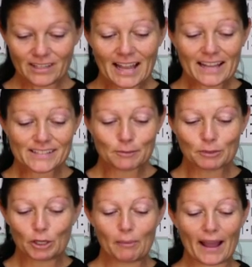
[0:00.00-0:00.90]
has the
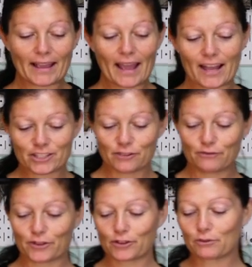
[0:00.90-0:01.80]
blowback action
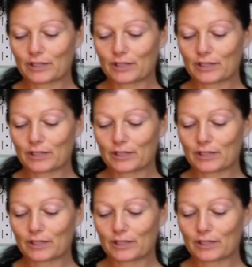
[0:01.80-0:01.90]
for the